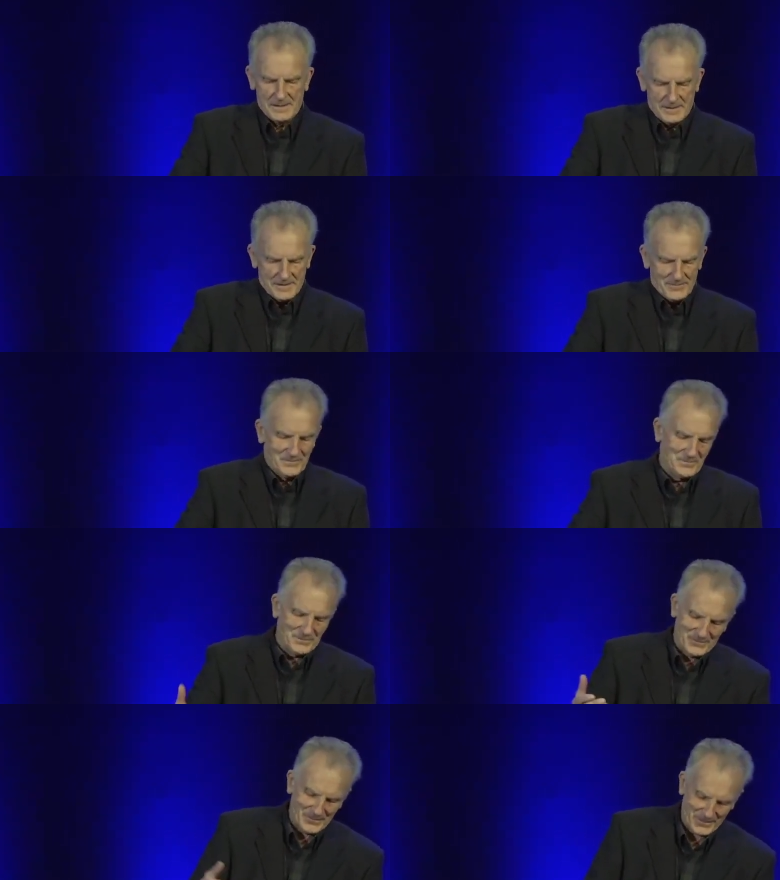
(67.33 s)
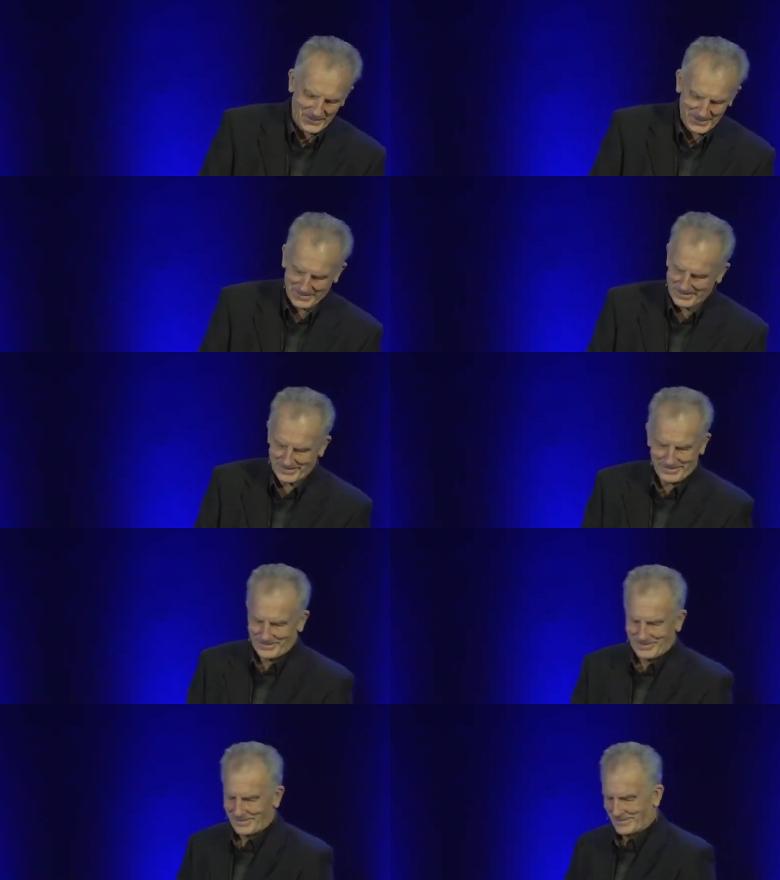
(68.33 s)

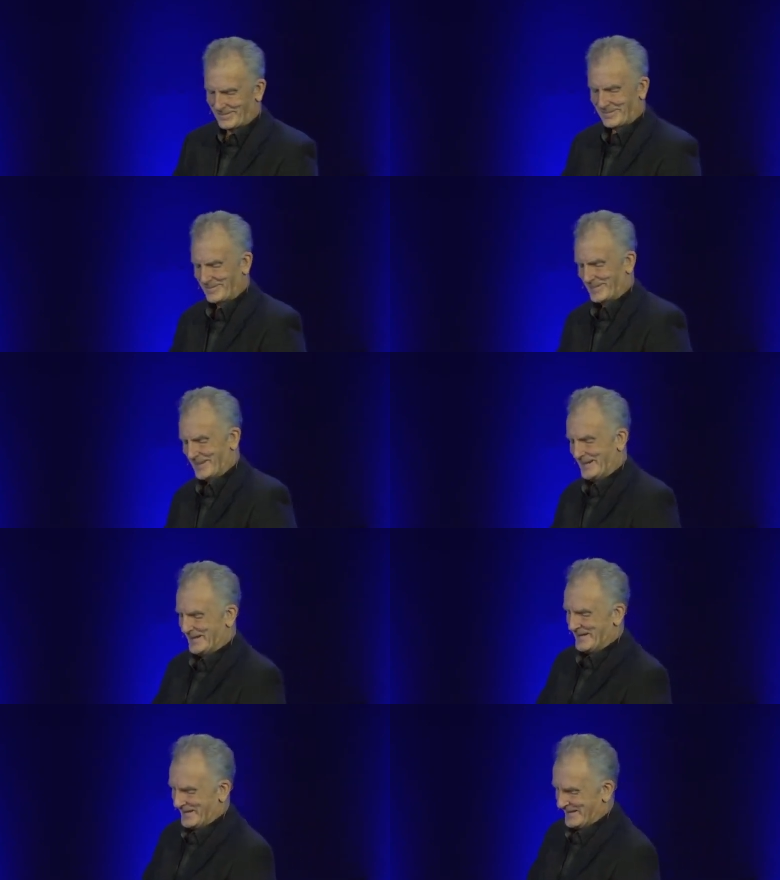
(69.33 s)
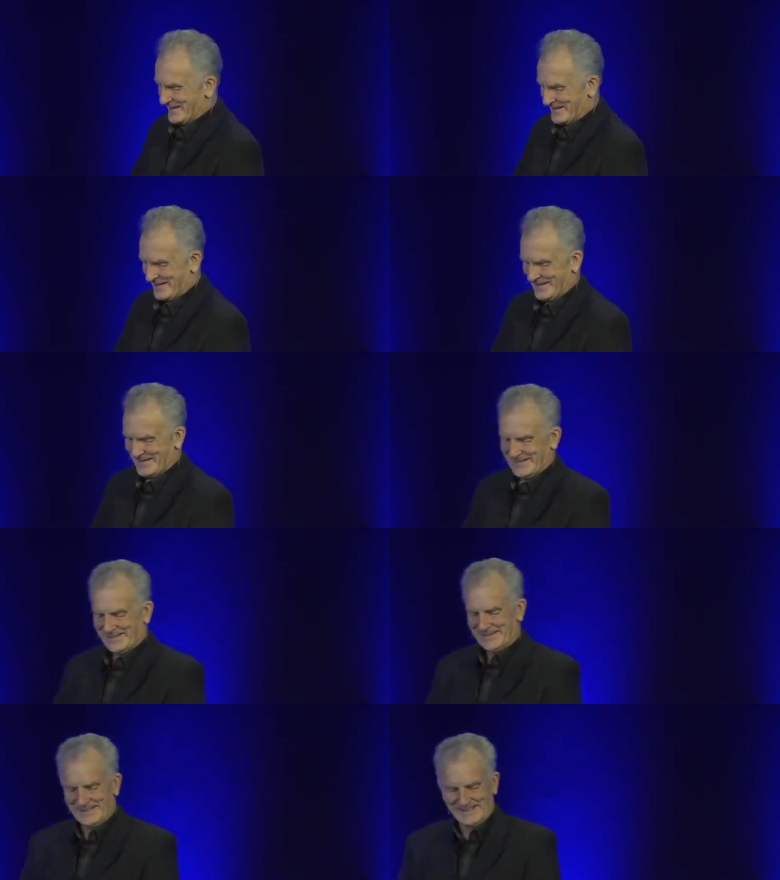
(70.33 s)

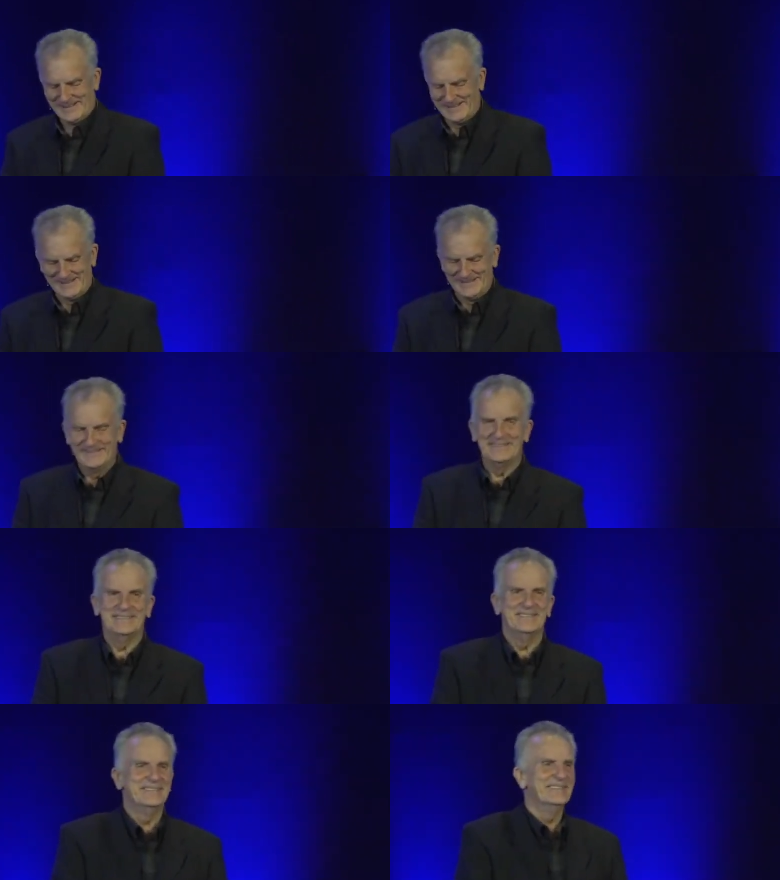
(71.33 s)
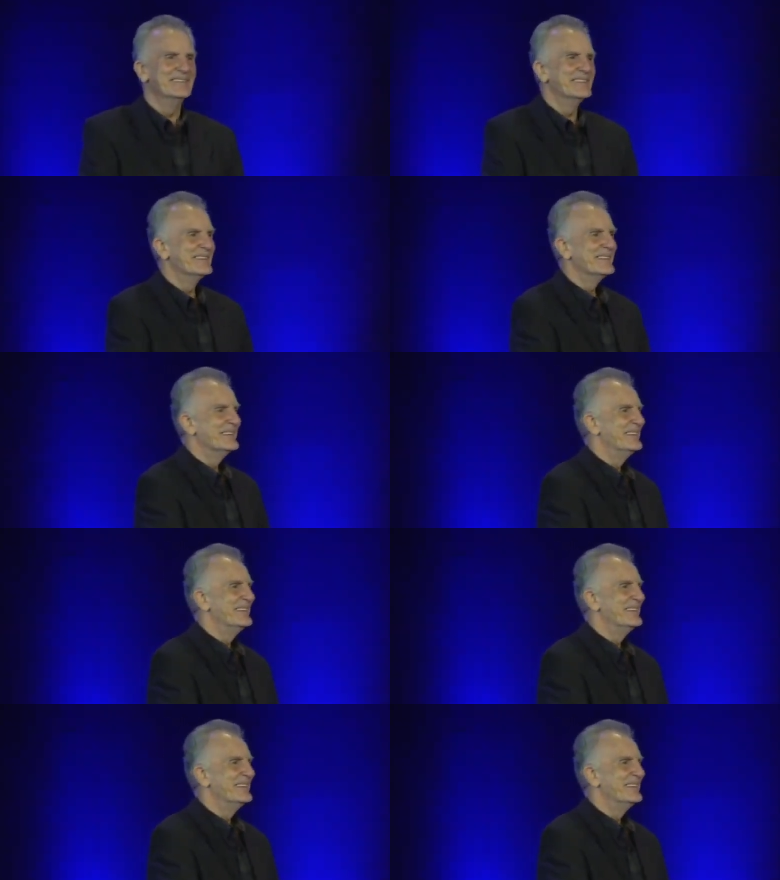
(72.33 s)
No one is speaking in this clip.